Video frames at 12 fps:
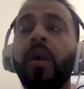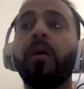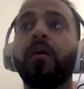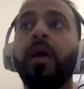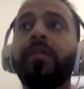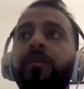
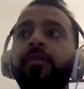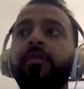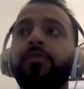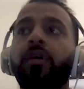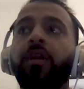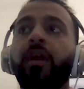Yeah, I think
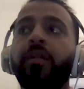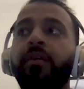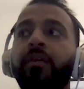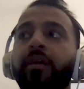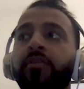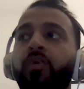so. And I
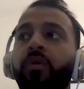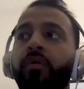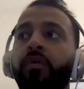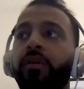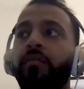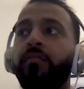think it's one
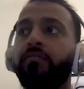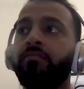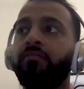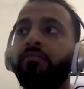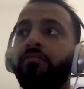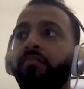of the
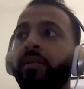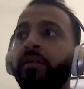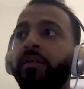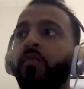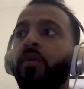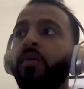
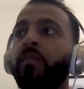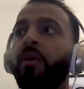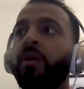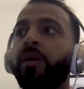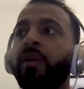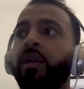things that we're
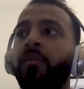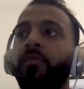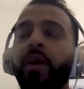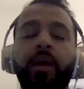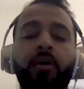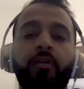embarking down
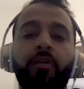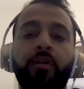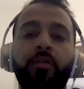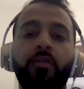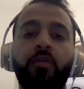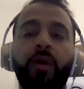right now on
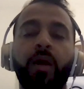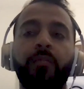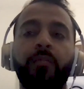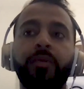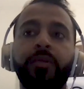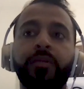our
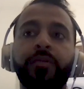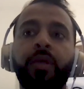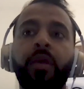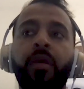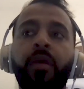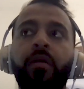roadmap is
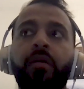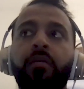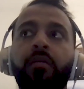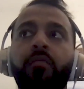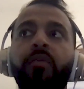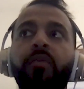
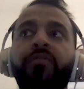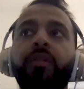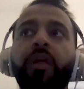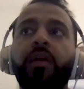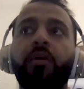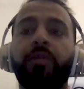we
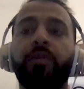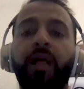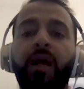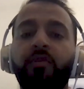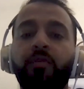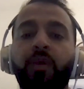feel like our
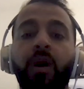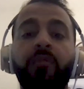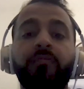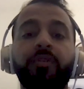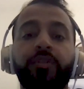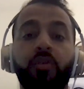platform
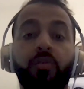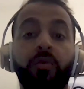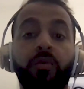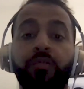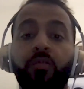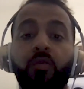offers so
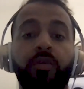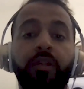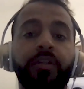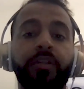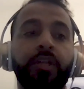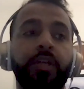much more
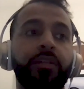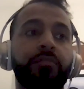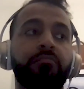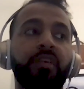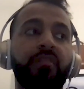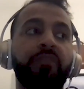than just
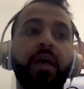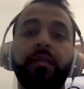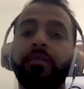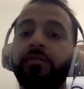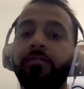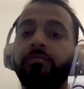
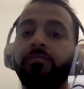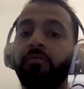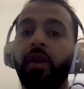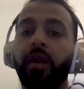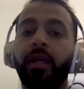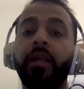events,
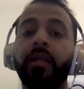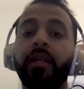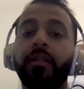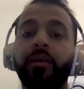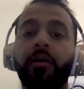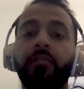right? In
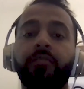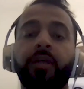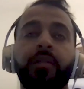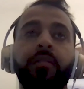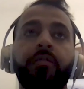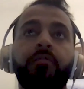itself,
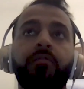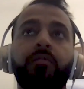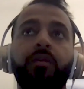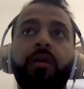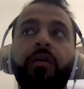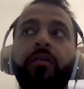like
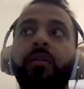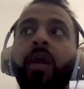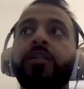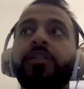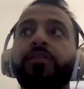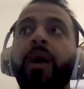
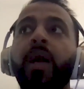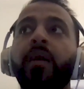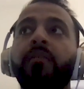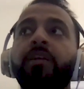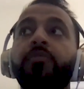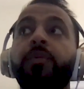not just
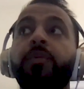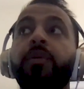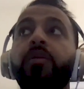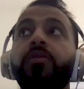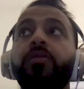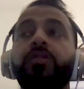buying events, but you
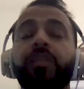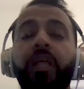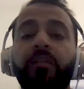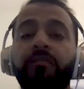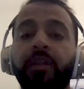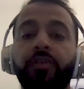could also
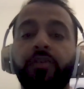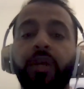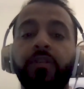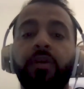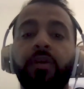sell events, right?